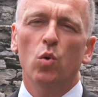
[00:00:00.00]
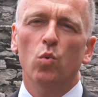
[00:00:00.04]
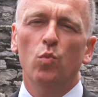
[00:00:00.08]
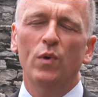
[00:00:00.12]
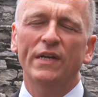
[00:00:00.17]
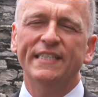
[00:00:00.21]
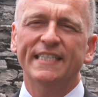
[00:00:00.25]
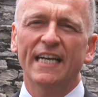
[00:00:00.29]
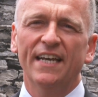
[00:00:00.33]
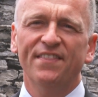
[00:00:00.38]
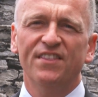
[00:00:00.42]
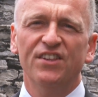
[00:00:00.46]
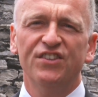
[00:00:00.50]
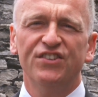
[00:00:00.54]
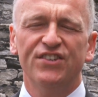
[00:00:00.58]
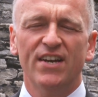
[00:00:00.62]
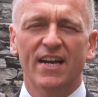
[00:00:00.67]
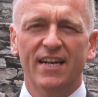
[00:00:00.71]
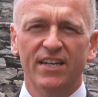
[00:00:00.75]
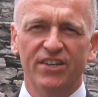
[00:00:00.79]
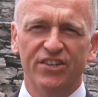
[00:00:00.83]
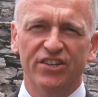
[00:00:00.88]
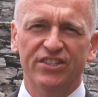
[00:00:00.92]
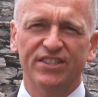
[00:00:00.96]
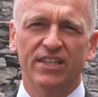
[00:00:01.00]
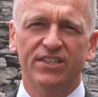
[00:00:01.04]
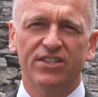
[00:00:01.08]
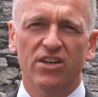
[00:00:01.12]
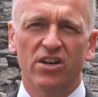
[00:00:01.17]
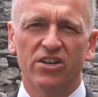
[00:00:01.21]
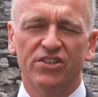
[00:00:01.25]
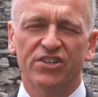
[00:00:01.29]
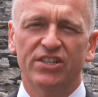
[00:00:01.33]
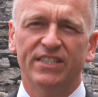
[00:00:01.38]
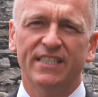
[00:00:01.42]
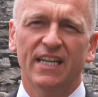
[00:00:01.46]
We set the standards that
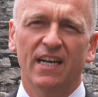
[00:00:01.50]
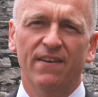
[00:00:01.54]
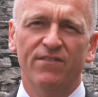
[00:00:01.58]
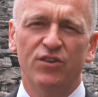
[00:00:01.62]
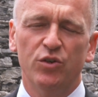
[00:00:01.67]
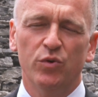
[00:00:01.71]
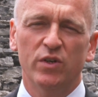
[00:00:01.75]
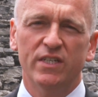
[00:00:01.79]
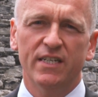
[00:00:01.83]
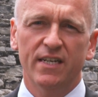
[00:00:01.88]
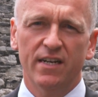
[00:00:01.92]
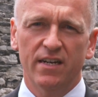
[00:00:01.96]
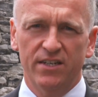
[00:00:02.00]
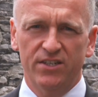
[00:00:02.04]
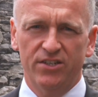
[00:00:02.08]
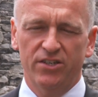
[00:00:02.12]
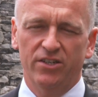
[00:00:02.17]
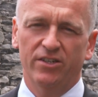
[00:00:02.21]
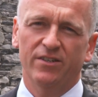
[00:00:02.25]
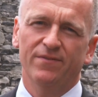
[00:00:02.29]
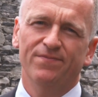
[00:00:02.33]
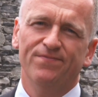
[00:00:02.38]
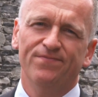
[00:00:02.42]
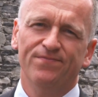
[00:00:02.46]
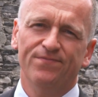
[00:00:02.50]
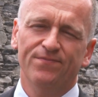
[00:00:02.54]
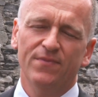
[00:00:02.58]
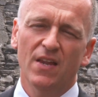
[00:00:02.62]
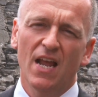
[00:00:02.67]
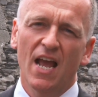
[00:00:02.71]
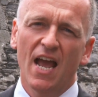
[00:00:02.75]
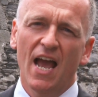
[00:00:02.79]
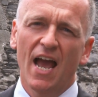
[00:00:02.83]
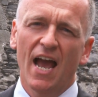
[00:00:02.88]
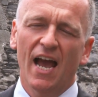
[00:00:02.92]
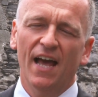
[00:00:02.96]
doctors have to adhere to,
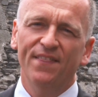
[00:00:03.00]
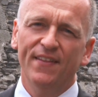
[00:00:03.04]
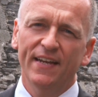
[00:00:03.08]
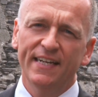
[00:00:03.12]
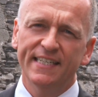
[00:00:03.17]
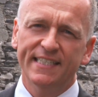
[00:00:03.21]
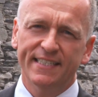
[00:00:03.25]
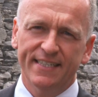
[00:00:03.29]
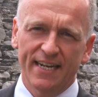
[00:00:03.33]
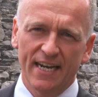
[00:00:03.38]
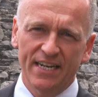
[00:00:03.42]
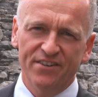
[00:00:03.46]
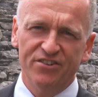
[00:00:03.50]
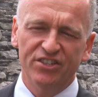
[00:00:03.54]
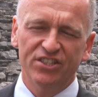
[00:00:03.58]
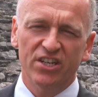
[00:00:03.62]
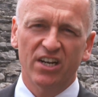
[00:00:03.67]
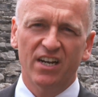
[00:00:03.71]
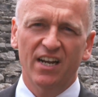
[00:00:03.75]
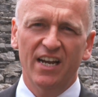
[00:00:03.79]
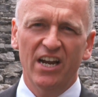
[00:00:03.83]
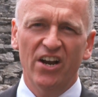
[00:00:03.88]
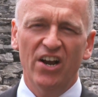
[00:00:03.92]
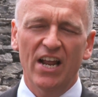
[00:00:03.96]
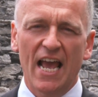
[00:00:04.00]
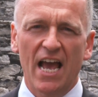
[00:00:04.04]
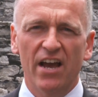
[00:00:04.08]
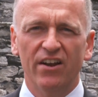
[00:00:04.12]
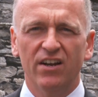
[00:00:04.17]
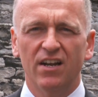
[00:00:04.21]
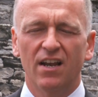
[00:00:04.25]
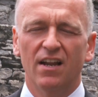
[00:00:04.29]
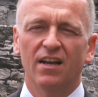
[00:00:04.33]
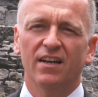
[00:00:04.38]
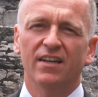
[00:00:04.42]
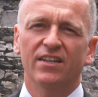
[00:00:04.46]
and these standards are clearly
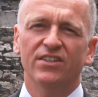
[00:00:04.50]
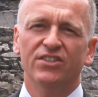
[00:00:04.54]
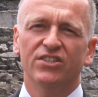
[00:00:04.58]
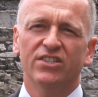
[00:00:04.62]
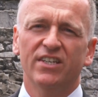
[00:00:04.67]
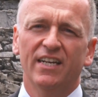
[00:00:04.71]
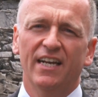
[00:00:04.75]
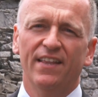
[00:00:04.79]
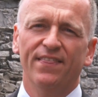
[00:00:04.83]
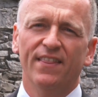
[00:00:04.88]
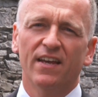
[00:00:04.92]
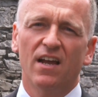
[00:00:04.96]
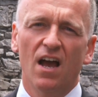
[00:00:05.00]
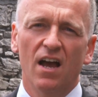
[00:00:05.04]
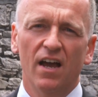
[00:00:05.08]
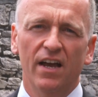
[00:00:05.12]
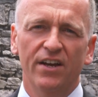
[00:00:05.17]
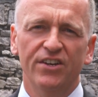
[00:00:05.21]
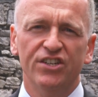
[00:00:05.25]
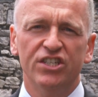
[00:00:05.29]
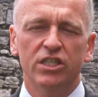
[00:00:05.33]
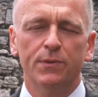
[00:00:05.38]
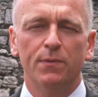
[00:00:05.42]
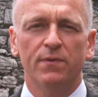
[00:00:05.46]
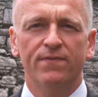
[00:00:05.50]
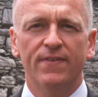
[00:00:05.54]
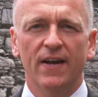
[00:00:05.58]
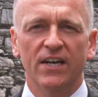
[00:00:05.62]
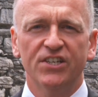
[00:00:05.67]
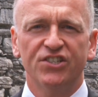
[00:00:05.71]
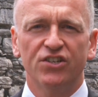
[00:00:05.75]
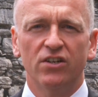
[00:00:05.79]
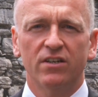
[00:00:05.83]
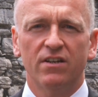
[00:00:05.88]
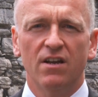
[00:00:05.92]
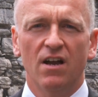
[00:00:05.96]
outlined in the Guide to
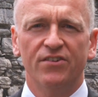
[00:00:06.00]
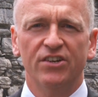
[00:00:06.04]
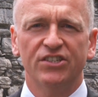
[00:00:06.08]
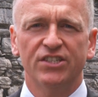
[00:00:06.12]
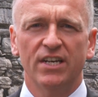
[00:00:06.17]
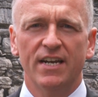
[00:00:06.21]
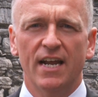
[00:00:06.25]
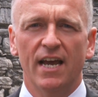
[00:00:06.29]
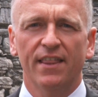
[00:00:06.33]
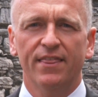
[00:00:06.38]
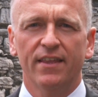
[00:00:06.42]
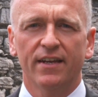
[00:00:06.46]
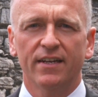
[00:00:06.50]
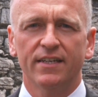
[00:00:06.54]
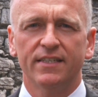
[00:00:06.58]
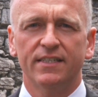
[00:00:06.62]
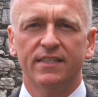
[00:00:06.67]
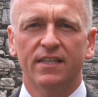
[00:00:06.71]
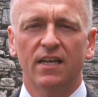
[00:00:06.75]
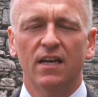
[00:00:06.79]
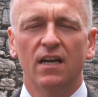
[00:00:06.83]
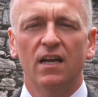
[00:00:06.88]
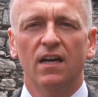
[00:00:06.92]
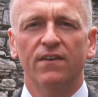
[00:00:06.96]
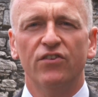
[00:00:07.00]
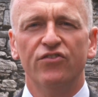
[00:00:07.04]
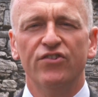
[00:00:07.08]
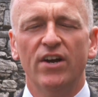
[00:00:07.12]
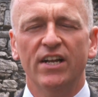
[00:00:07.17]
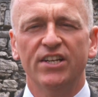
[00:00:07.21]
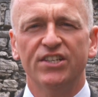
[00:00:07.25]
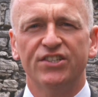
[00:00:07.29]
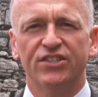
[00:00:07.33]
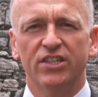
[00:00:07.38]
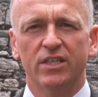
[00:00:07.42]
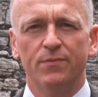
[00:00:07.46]
Professional Conduct and Ethics for
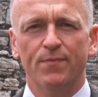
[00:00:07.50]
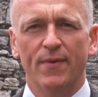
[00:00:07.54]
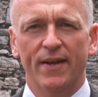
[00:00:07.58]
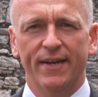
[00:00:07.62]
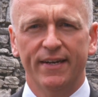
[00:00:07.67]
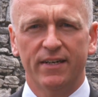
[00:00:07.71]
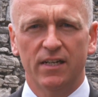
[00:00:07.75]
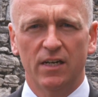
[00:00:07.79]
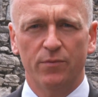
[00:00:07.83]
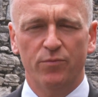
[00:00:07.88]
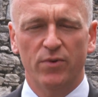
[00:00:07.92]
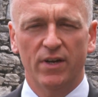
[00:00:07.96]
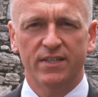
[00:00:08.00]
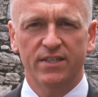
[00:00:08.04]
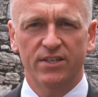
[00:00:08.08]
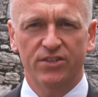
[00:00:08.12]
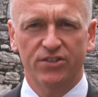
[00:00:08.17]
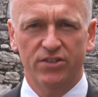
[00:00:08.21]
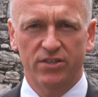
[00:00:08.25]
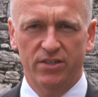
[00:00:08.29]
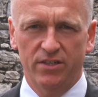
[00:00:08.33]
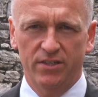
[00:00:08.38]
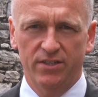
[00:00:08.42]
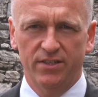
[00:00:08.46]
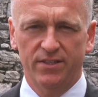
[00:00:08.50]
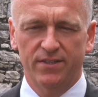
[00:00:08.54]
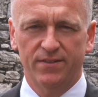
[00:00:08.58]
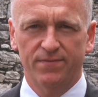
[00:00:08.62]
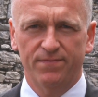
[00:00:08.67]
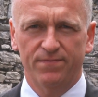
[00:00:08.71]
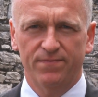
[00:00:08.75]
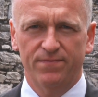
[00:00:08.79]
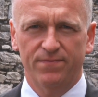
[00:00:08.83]
Registered Medical Practitioners.